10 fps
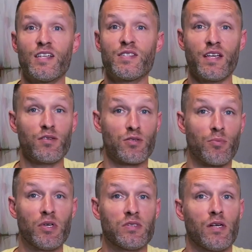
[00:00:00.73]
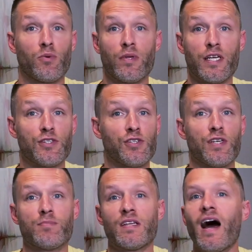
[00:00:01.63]
Sales are built on
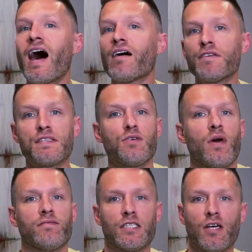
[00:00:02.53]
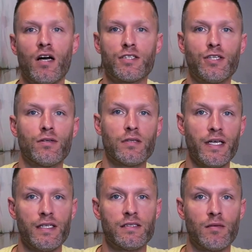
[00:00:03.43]
relationships, and obviously you have to talk to your
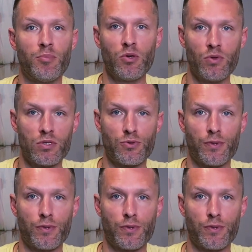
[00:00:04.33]
leads to build those